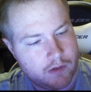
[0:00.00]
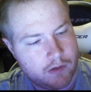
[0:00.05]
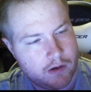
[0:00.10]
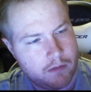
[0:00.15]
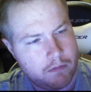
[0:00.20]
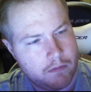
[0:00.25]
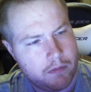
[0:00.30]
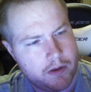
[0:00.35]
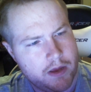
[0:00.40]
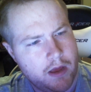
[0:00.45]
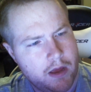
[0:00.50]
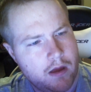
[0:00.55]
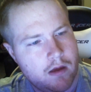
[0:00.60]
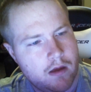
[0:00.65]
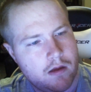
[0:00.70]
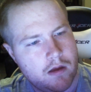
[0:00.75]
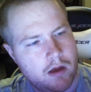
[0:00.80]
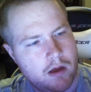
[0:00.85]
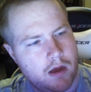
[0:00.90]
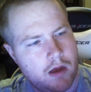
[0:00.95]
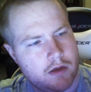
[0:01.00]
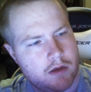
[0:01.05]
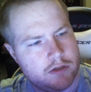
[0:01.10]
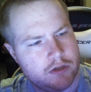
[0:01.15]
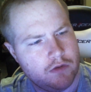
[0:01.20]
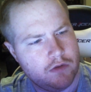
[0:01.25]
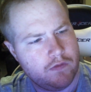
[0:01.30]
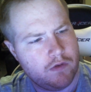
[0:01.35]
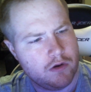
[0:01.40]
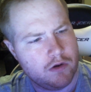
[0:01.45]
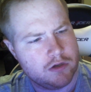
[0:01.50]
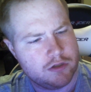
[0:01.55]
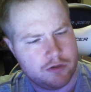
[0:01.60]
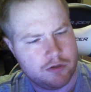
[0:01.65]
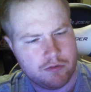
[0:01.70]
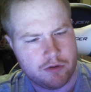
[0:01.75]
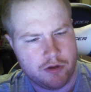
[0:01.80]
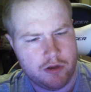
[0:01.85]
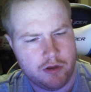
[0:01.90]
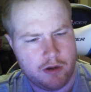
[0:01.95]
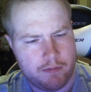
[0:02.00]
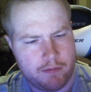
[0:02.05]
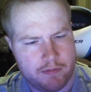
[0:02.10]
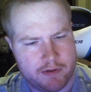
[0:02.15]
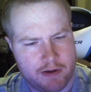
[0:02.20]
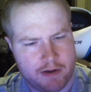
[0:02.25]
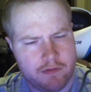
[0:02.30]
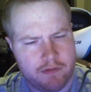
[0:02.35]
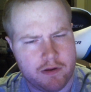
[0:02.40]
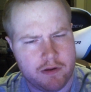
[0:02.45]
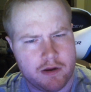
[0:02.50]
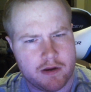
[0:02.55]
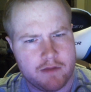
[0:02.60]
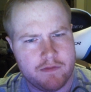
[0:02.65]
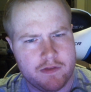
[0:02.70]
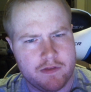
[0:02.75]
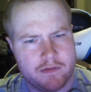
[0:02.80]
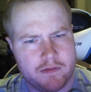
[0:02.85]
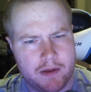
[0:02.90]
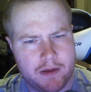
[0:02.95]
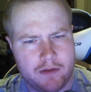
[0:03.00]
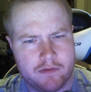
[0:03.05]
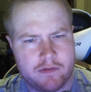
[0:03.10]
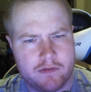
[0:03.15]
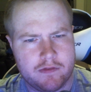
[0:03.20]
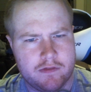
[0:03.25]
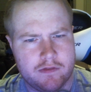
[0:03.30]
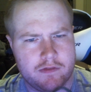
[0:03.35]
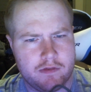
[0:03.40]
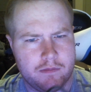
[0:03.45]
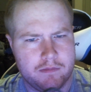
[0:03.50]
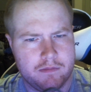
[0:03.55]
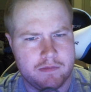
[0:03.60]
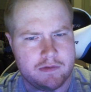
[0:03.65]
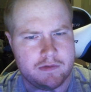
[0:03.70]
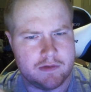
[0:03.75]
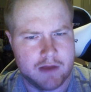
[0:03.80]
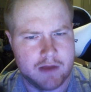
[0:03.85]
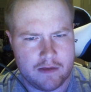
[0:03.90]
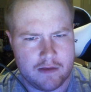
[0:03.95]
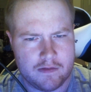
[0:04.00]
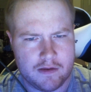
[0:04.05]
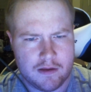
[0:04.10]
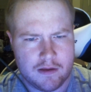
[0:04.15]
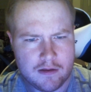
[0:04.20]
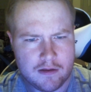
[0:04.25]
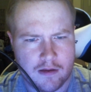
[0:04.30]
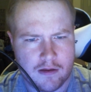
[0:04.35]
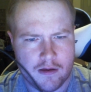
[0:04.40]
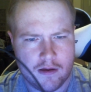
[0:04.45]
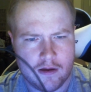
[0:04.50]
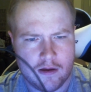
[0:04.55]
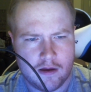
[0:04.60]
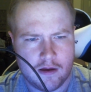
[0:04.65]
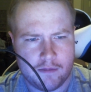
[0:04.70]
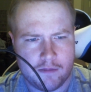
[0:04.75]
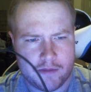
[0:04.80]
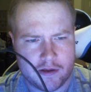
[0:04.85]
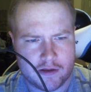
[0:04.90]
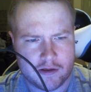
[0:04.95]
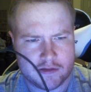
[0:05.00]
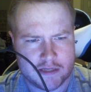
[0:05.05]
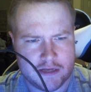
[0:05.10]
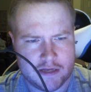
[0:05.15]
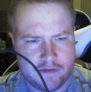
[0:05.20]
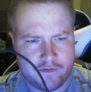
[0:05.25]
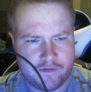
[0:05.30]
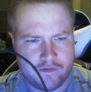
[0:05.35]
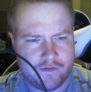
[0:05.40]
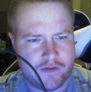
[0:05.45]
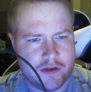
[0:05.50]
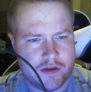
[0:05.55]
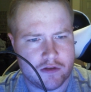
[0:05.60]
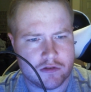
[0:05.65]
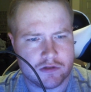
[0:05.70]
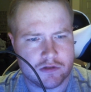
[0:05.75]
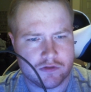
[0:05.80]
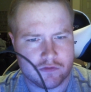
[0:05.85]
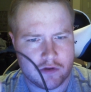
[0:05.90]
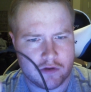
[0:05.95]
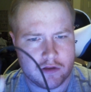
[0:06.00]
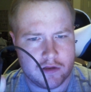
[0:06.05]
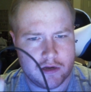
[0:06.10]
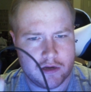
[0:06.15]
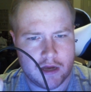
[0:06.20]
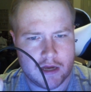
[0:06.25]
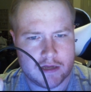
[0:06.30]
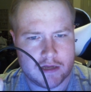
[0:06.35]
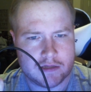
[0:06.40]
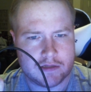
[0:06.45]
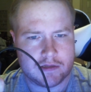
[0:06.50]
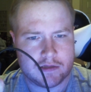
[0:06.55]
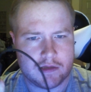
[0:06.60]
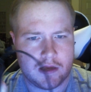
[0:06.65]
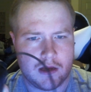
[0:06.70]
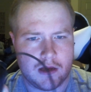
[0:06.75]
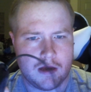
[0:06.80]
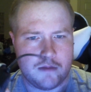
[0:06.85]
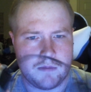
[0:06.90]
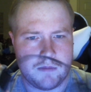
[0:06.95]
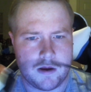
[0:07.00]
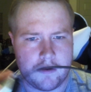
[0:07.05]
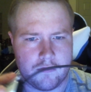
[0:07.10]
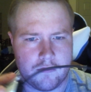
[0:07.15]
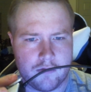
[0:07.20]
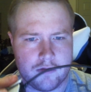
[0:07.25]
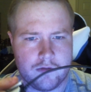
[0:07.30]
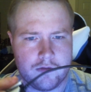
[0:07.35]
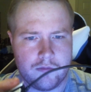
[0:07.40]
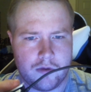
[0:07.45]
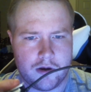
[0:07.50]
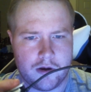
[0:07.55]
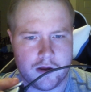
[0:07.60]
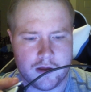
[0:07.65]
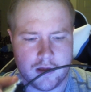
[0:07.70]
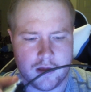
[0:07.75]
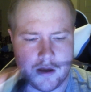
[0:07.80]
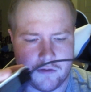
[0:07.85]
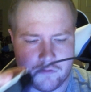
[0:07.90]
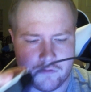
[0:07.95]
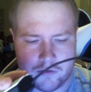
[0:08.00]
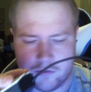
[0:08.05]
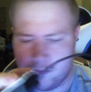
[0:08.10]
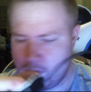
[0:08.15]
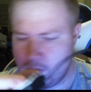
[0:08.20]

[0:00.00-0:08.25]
But yeah, so far so good. I'm definitely gonna give this mouse some testing because it feels really nice. I really want to